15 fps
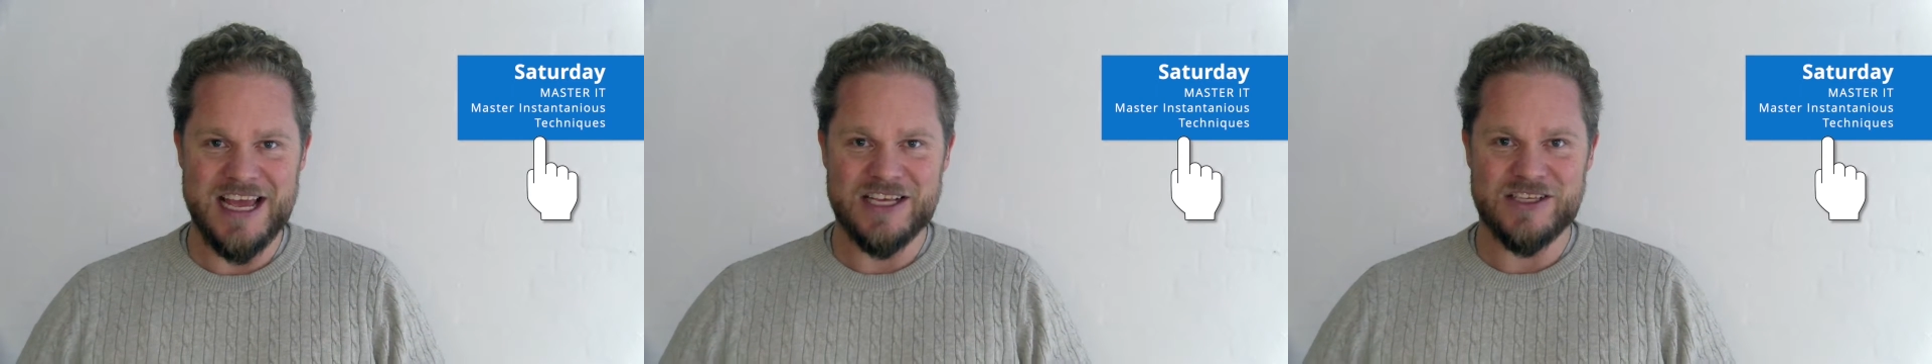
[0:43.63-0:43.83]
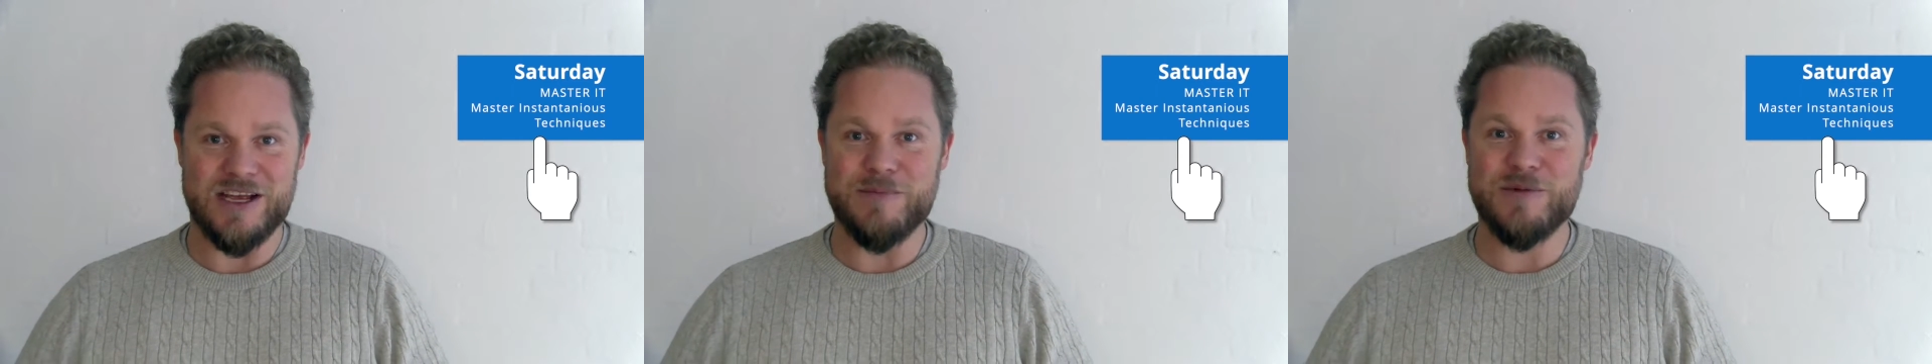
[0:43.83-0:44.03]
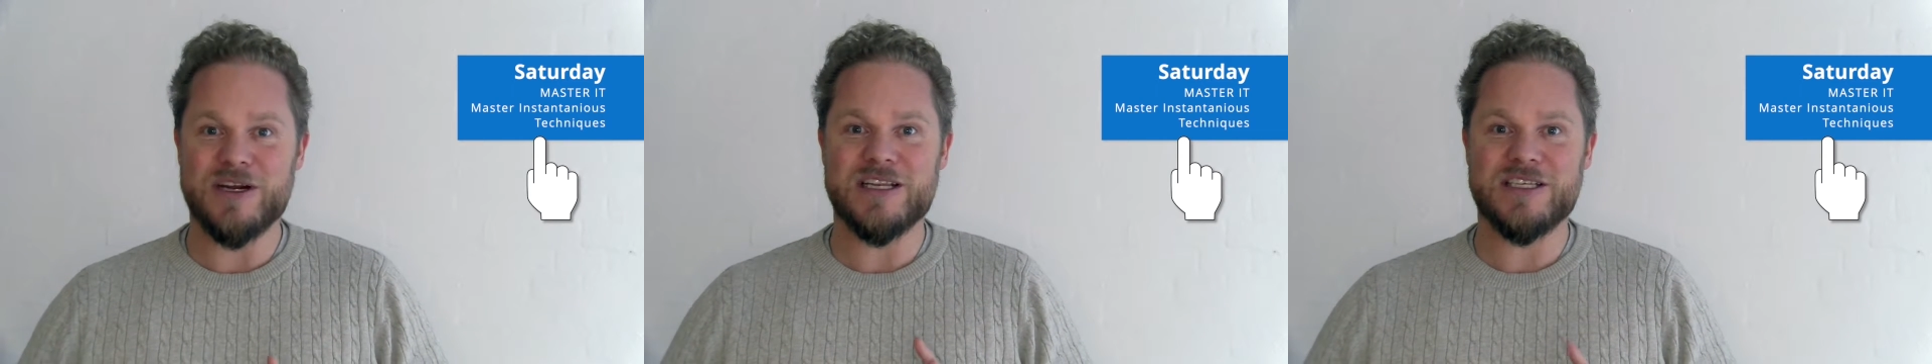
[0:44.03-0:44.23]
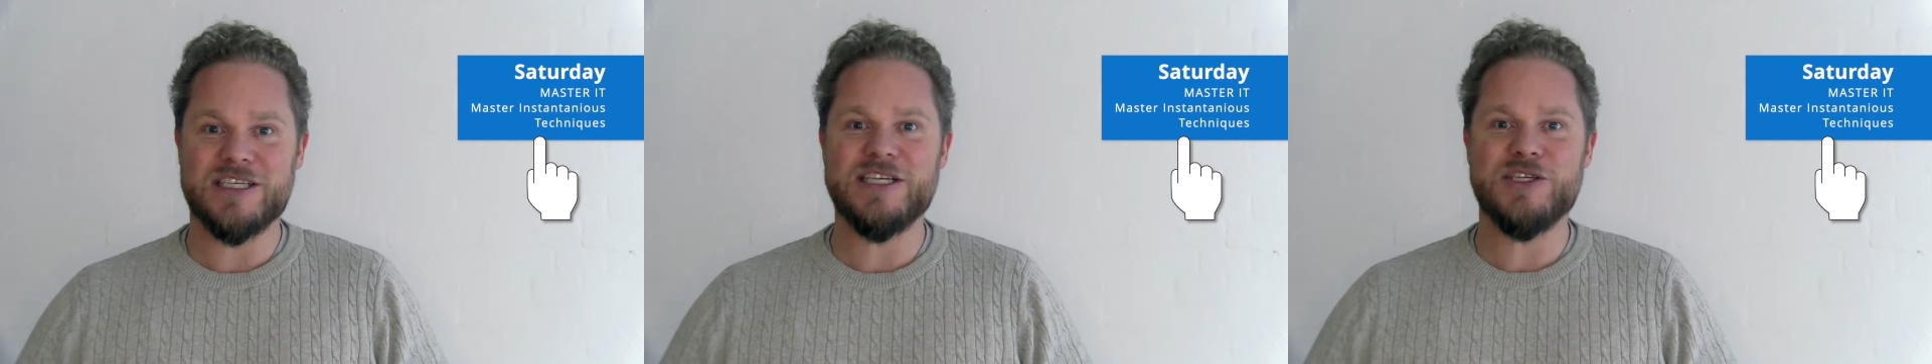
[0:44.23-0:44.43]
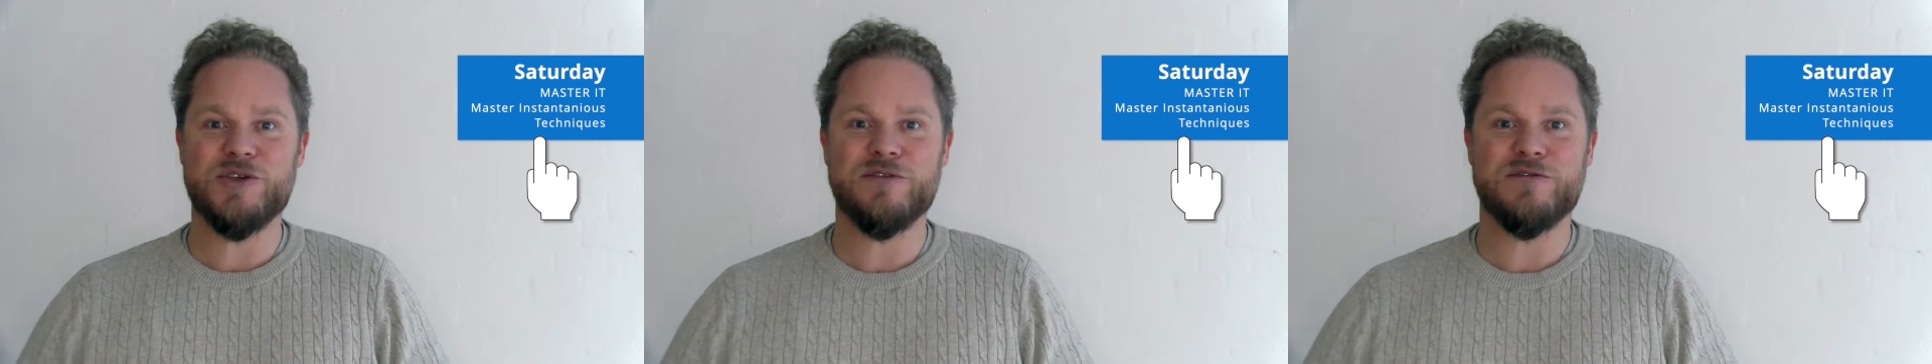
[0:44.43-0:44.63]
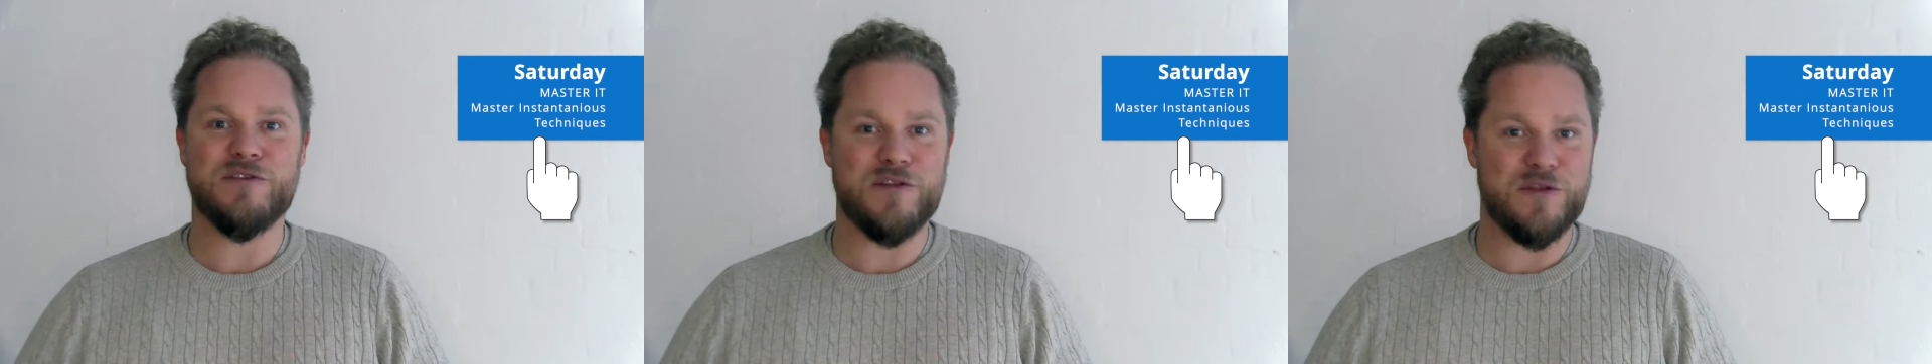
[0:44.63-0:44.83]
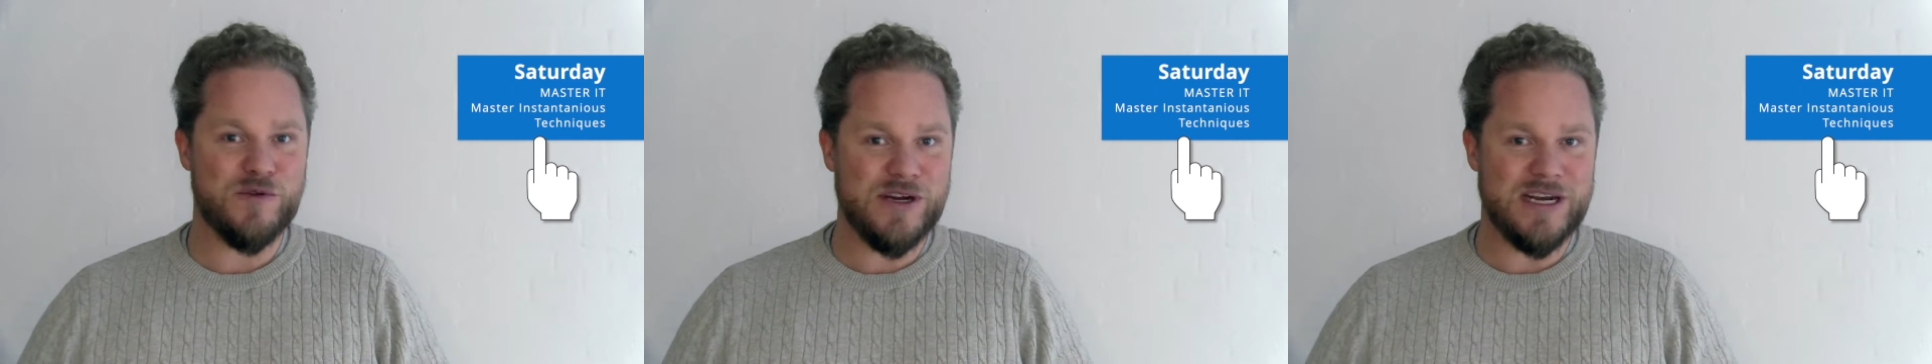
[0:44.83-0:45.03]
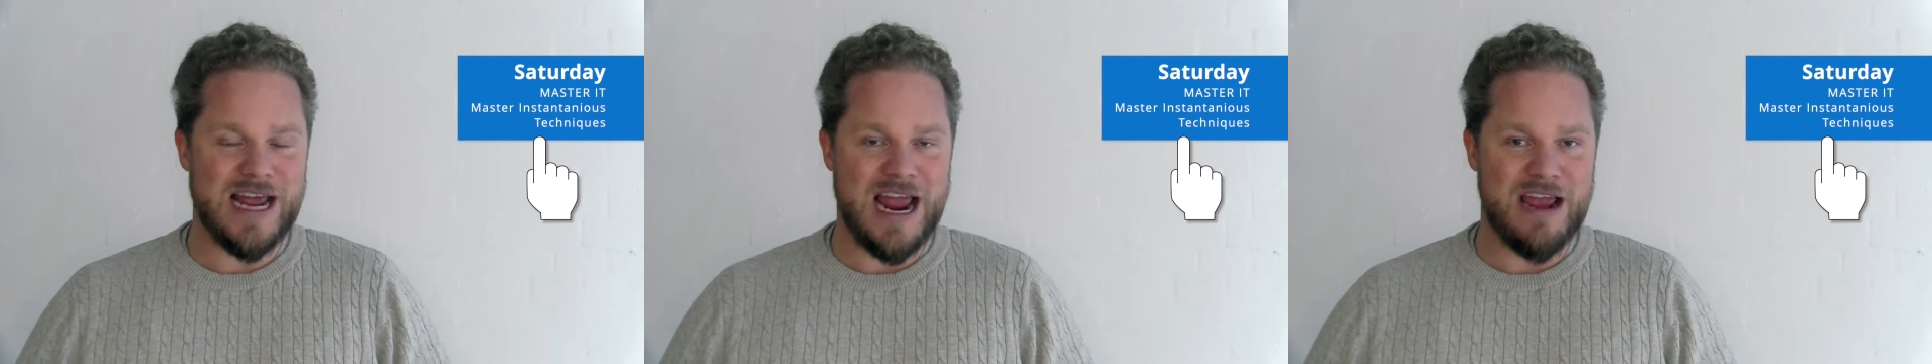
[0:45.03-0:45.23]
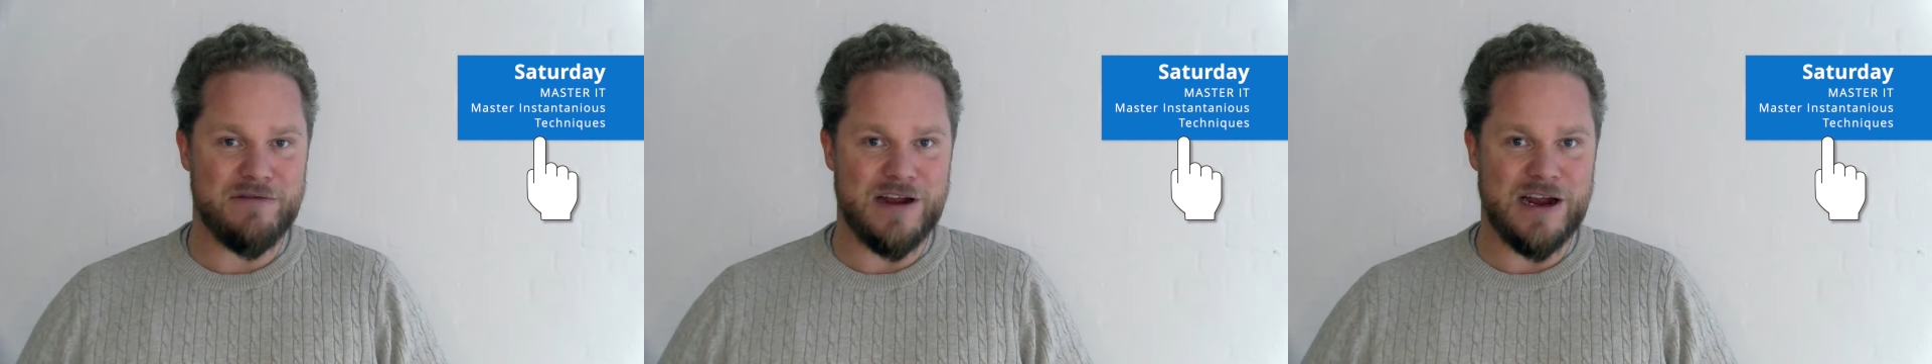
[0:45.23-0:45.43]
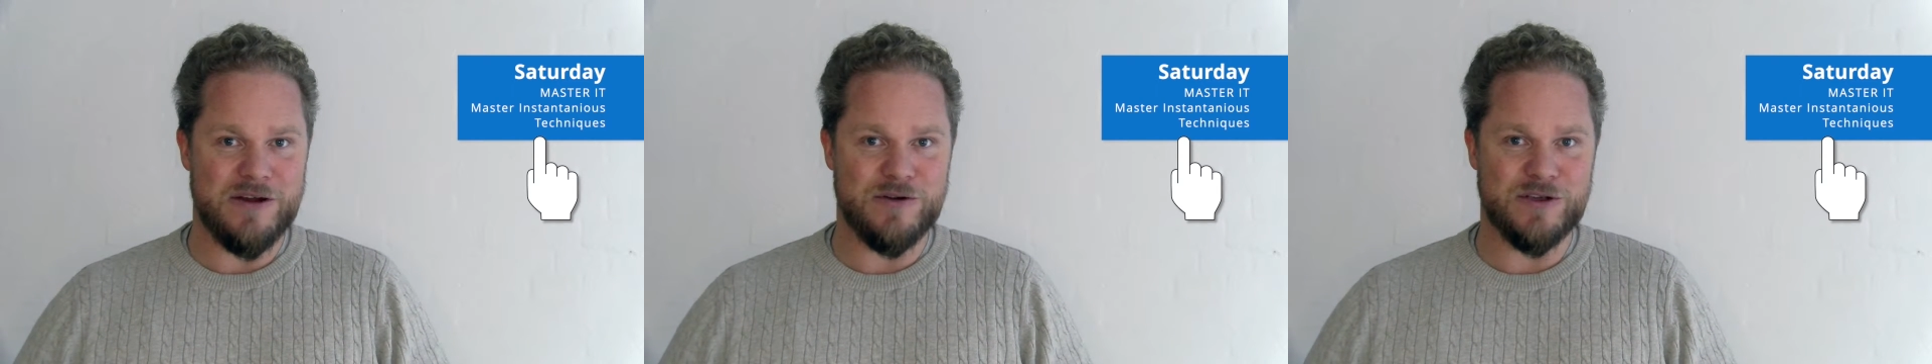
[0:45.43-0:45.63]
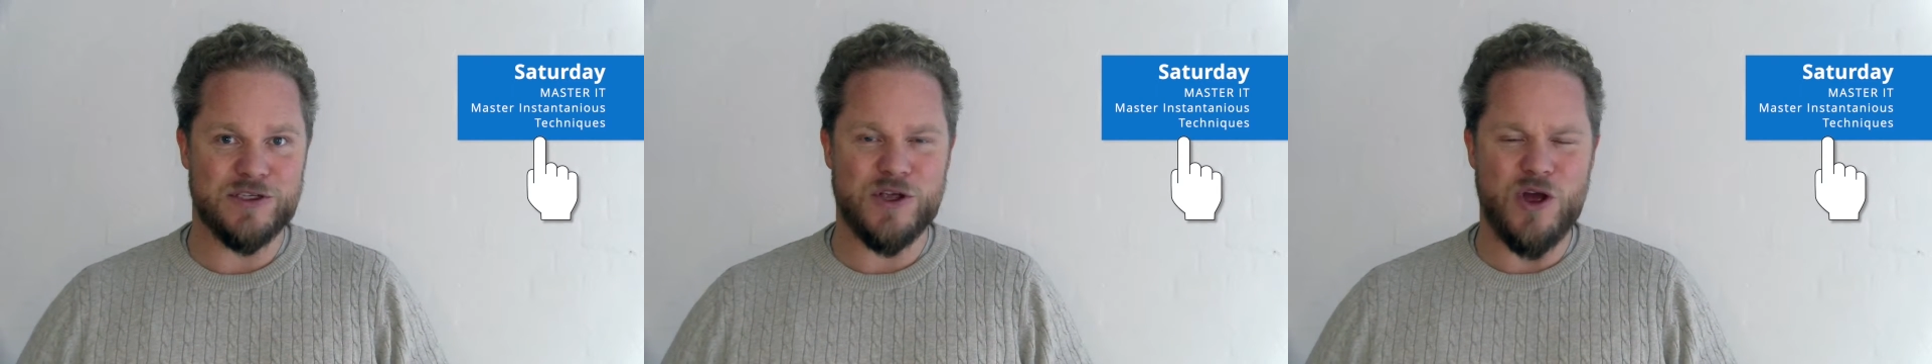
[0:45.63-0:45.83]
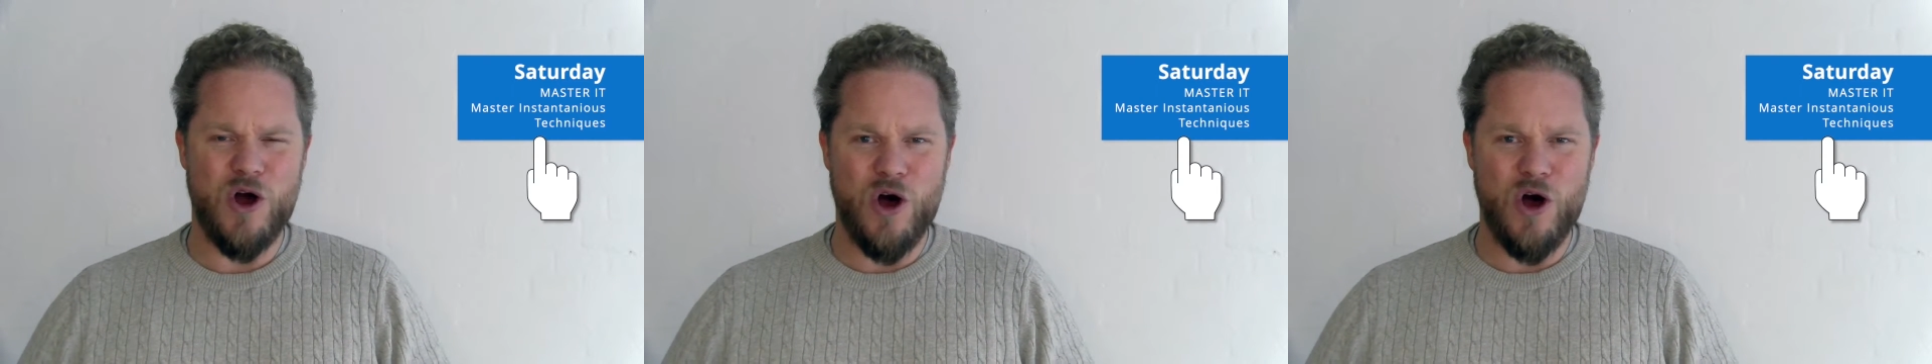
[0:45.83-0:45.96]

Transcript: So I'm gonna teach you for three and a half hours